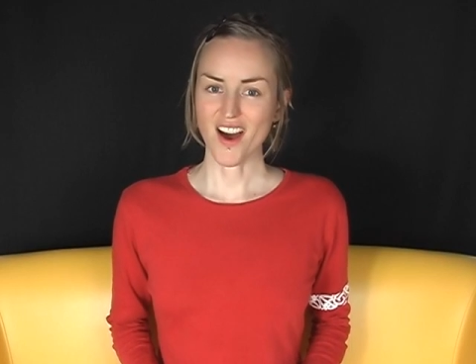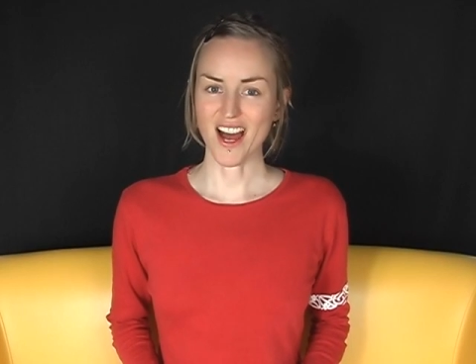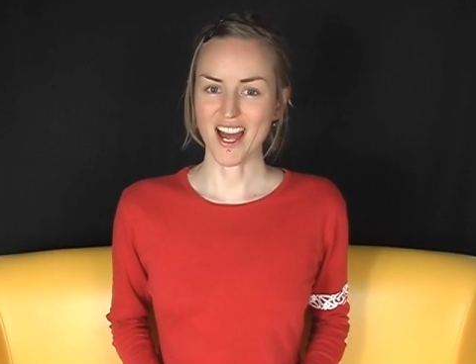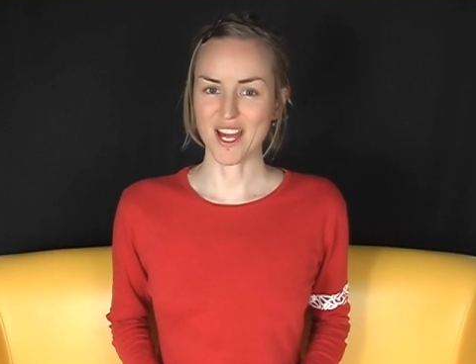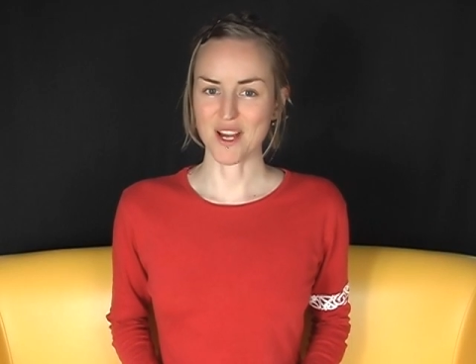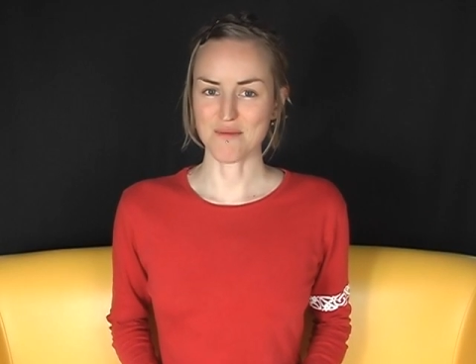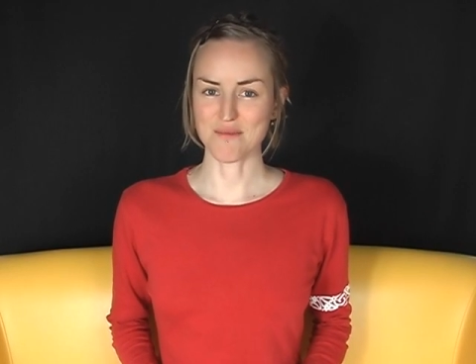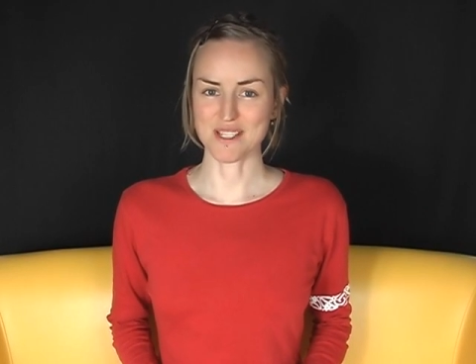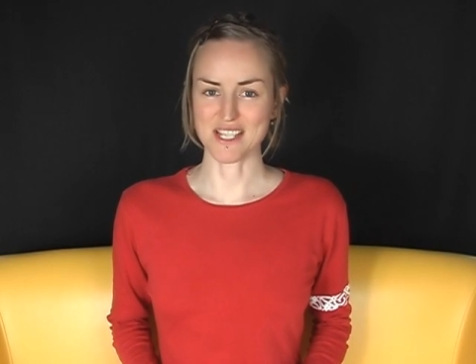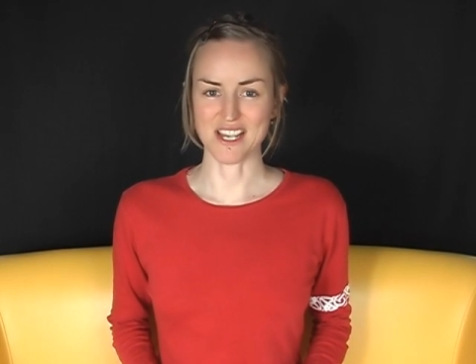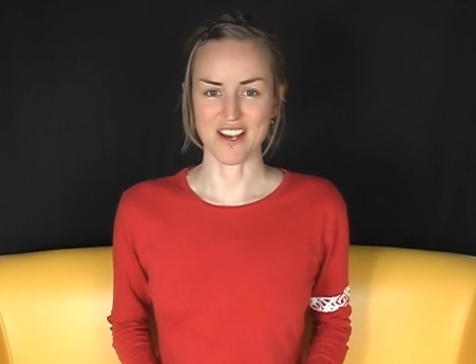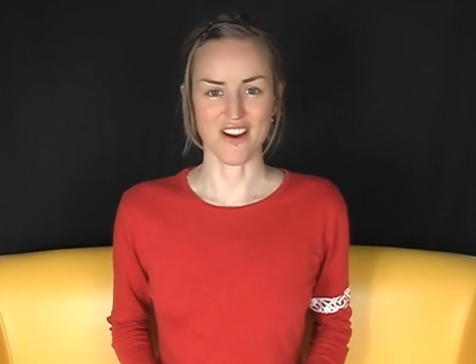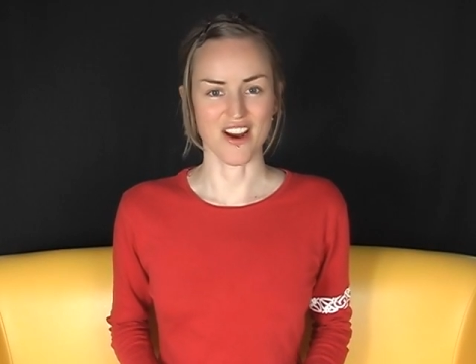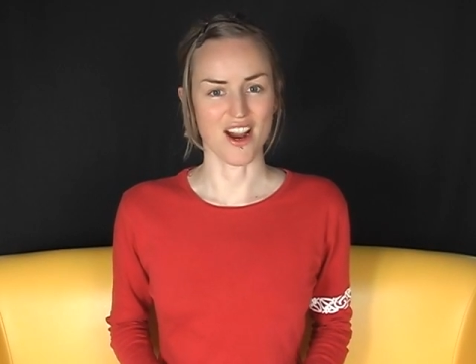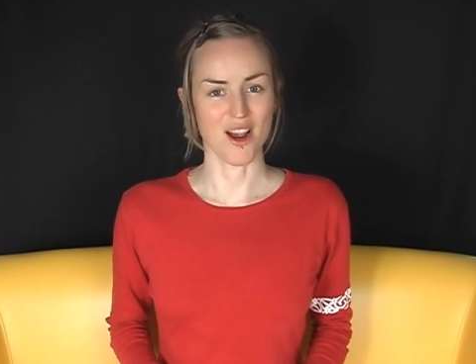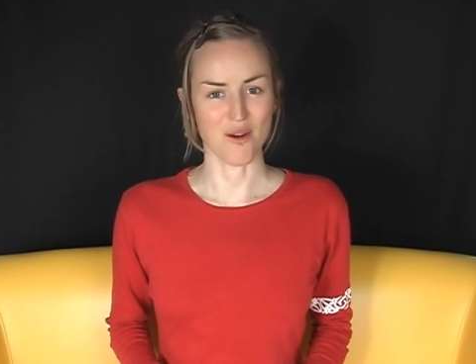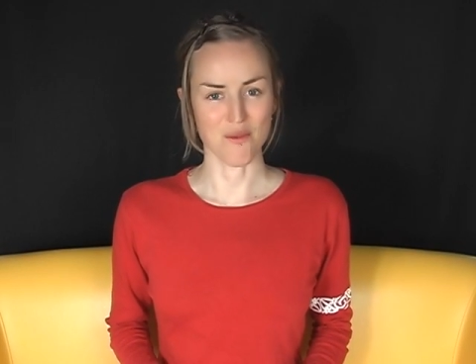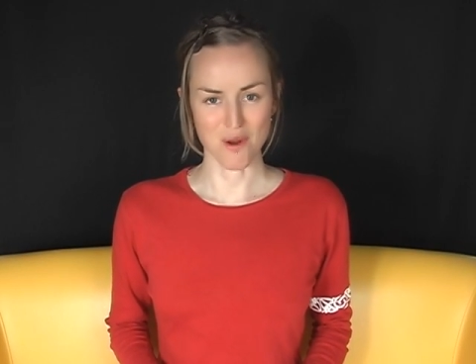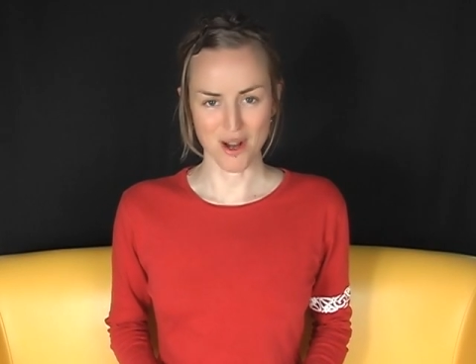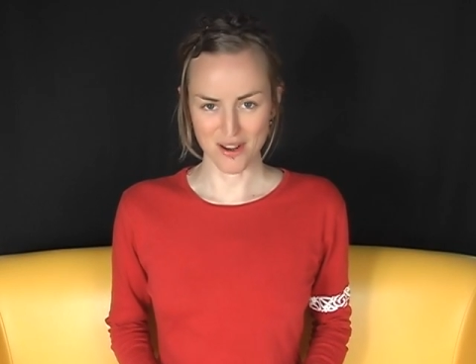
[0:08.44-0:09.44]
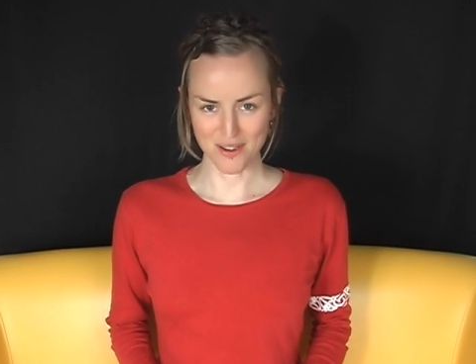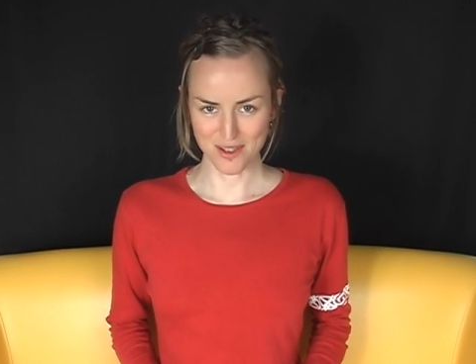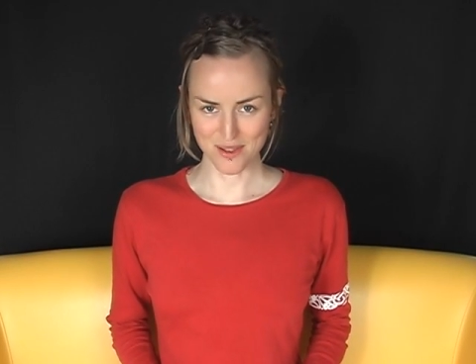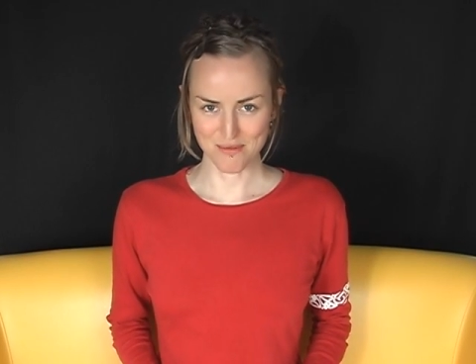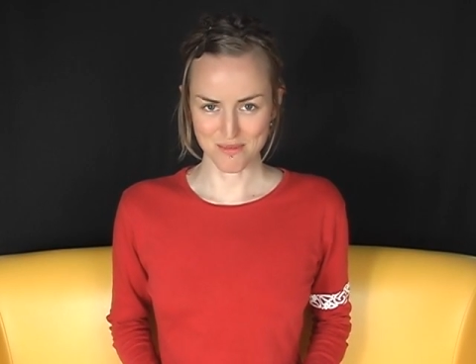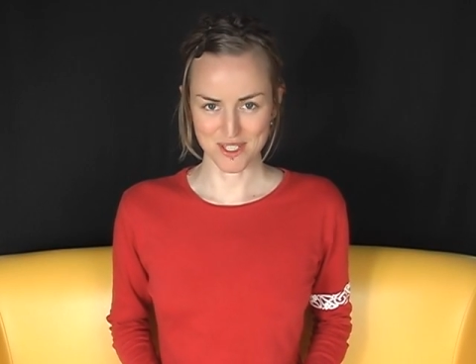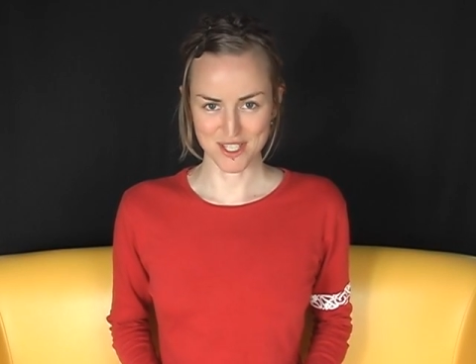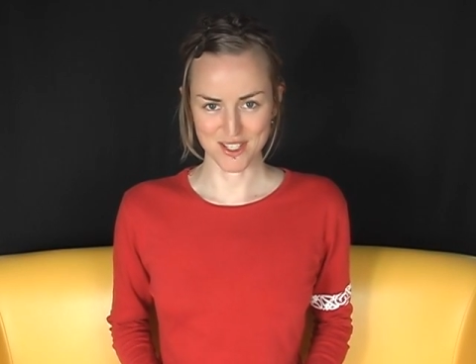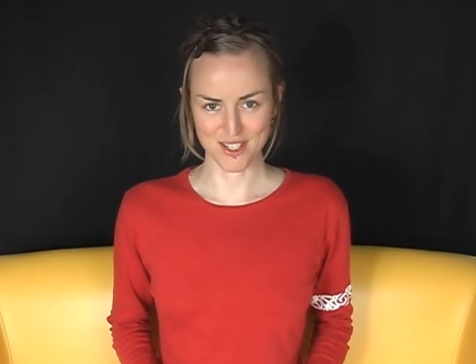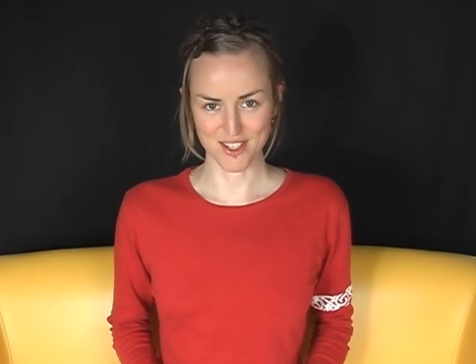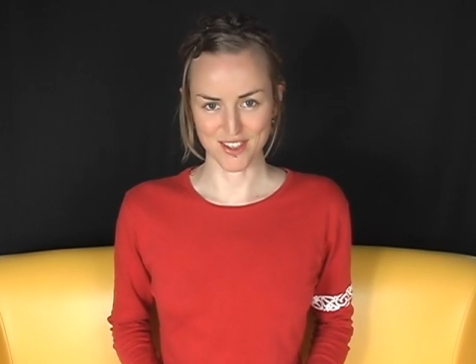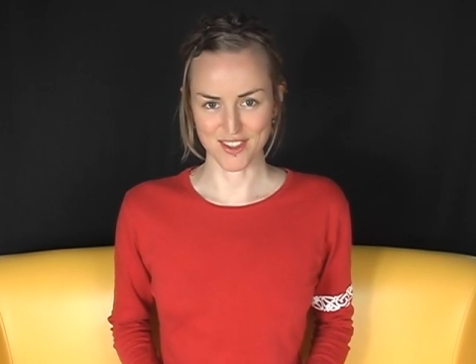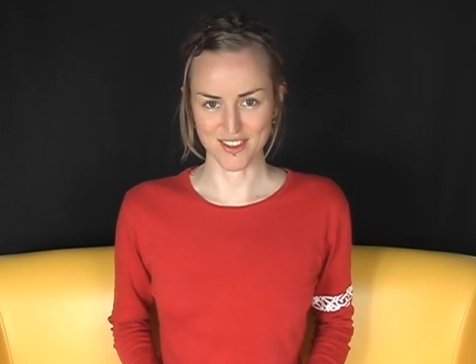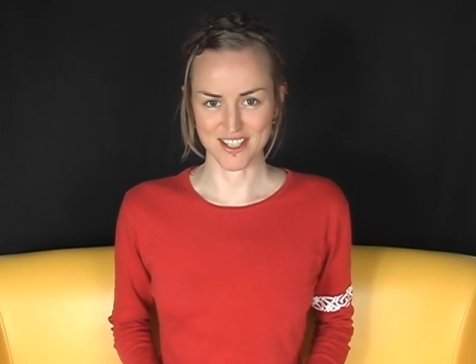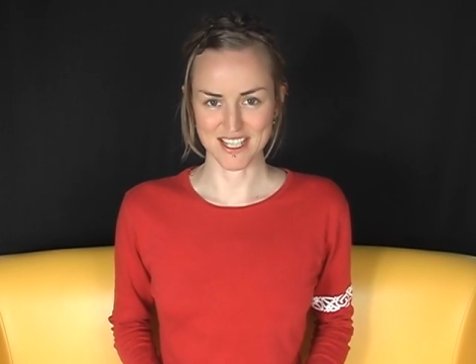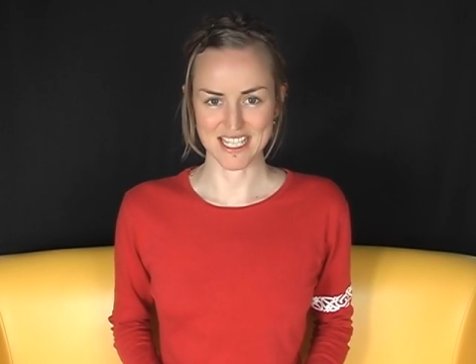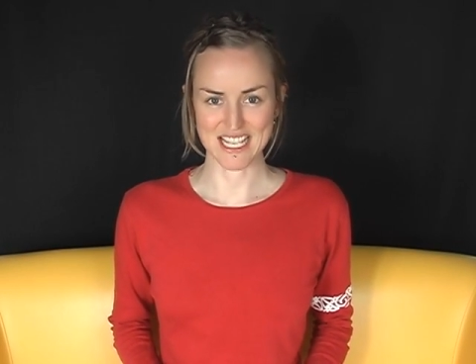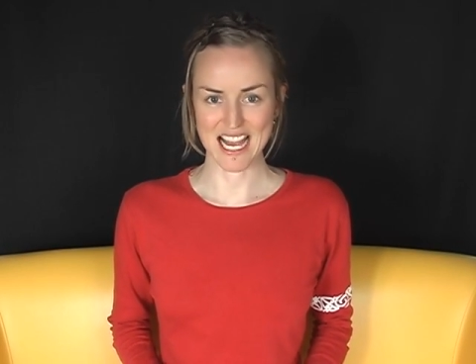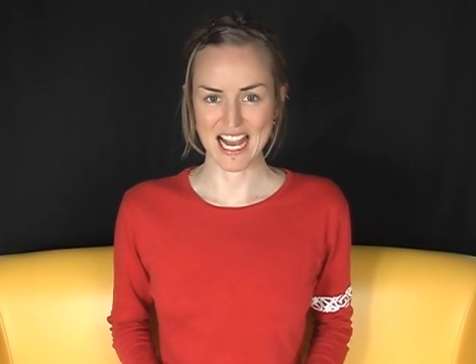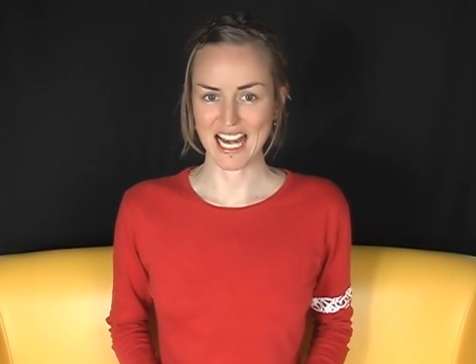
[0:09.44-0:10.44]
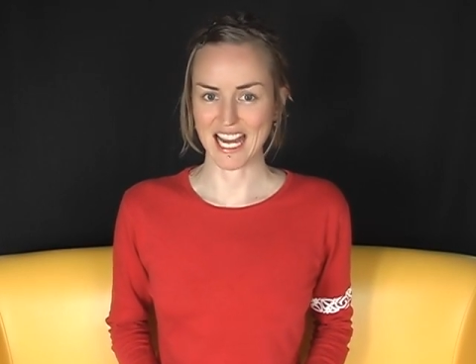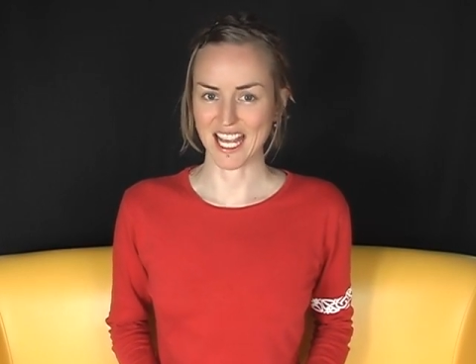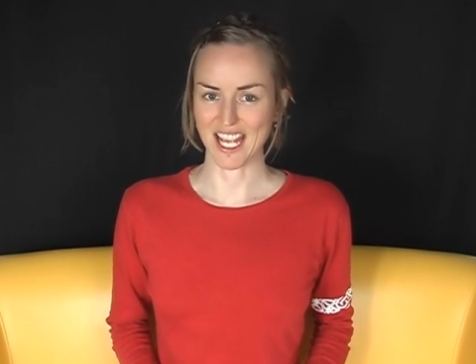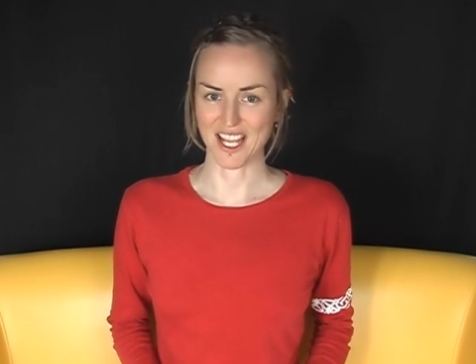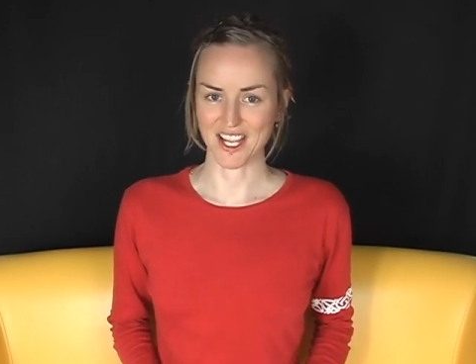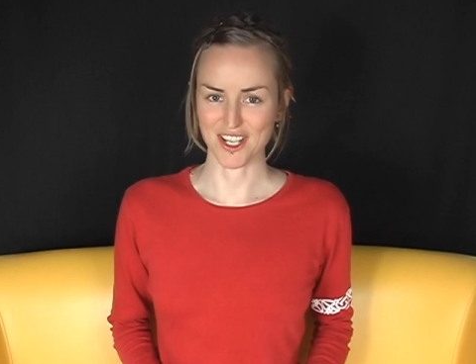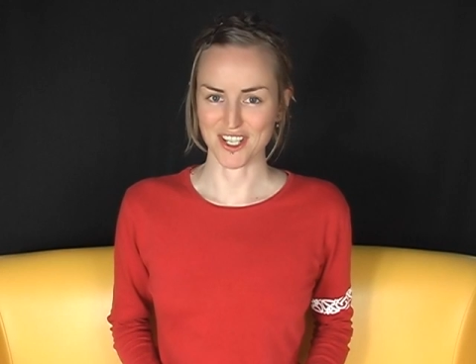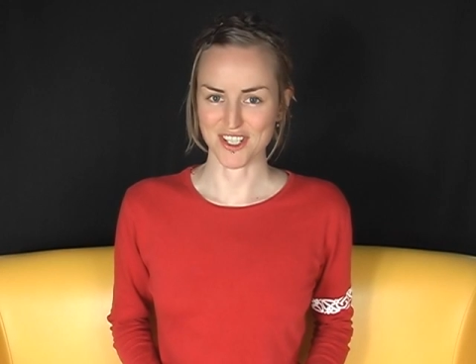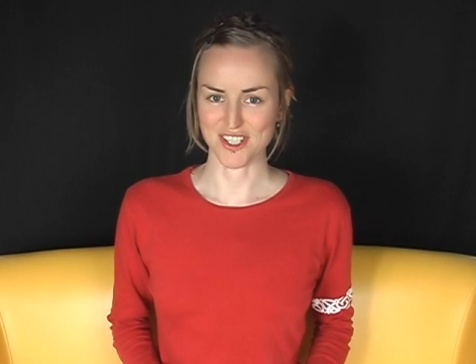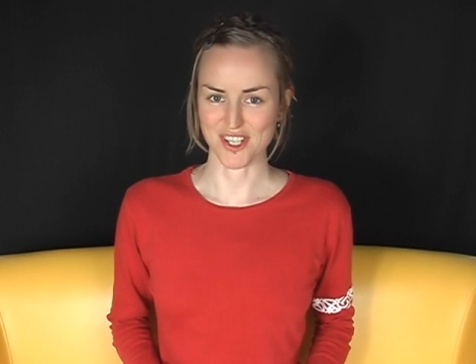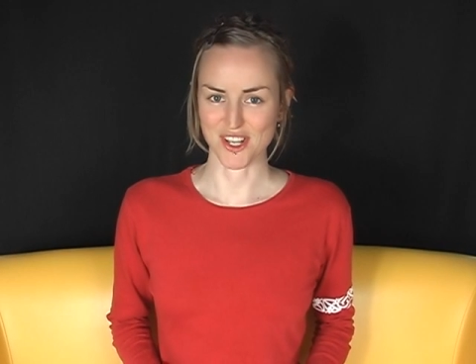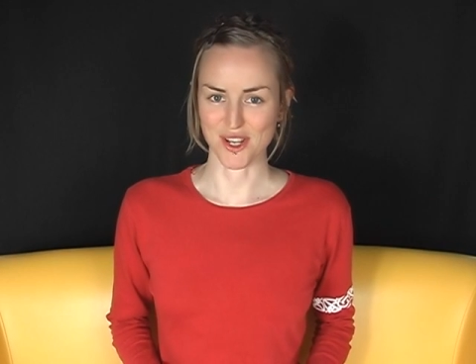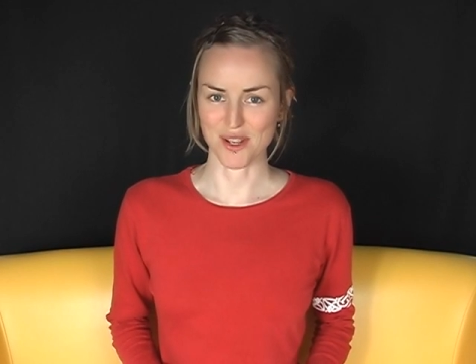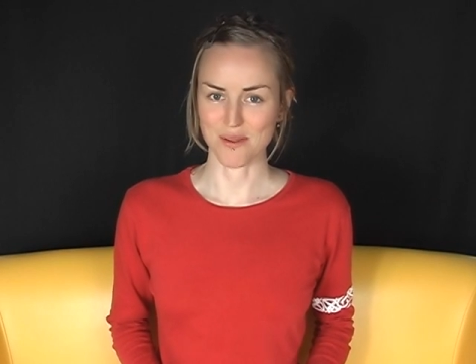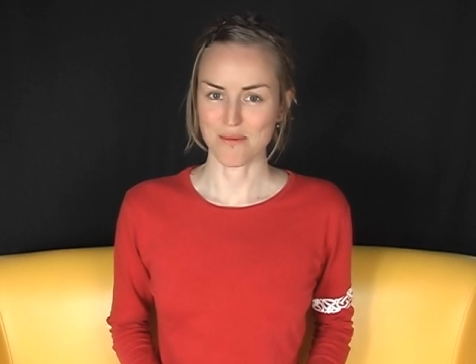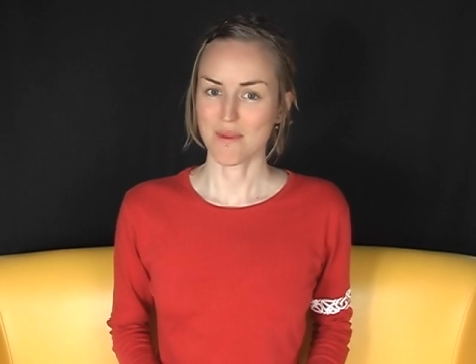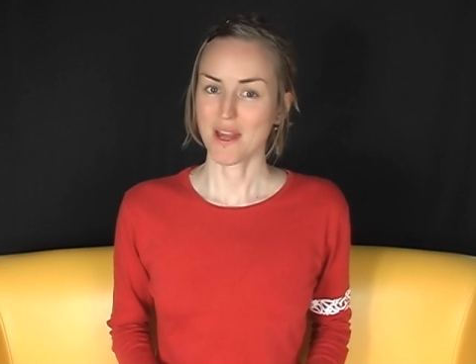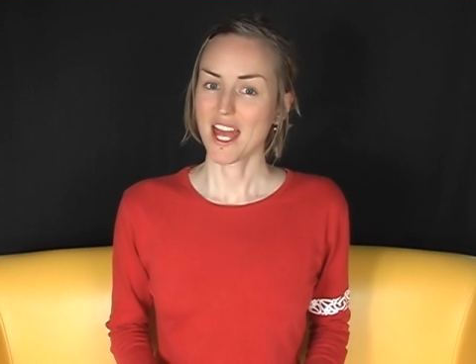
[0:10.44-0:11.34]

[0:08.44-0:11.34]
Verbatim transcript: Hi, I'm Sarah. Welcome to The Daily English Show.